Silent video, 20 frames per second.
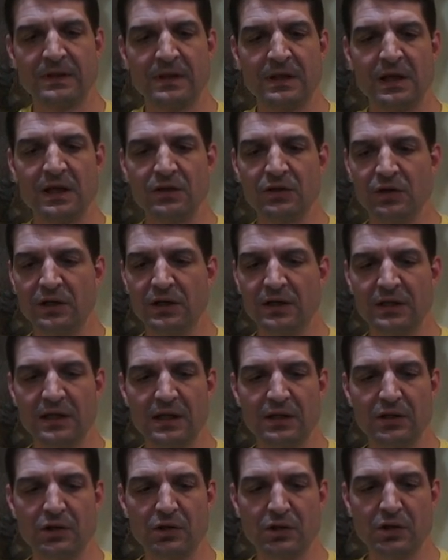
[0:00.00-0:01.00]
And you'll hear
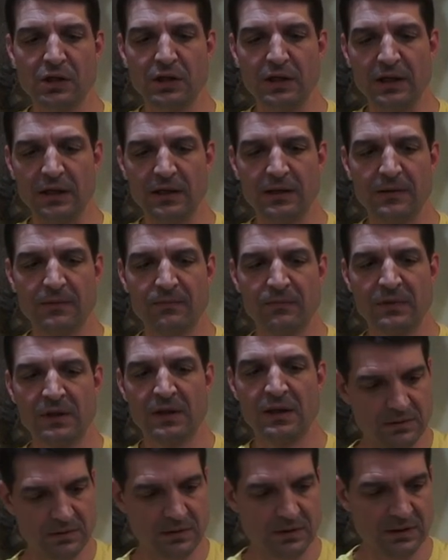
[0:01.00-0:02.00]
that little click.
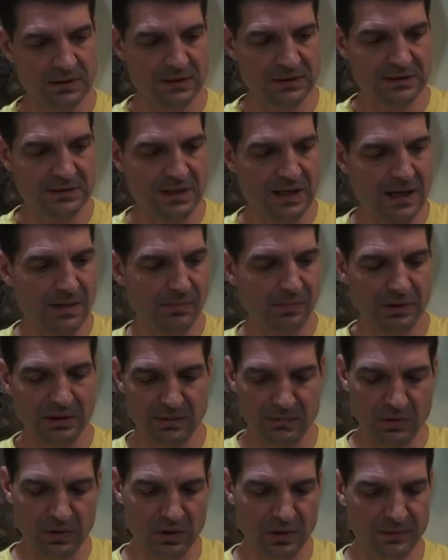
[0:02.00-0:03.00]
Get the top
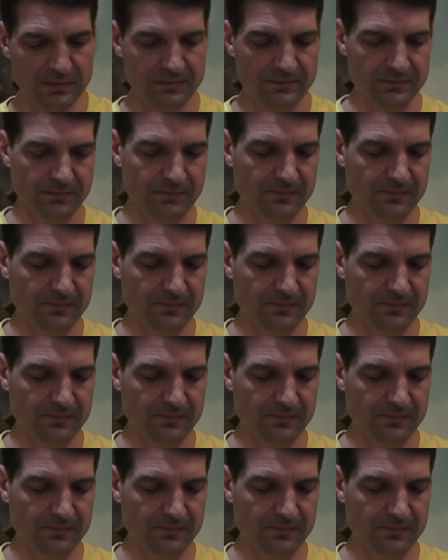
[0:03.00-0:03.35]
limb on.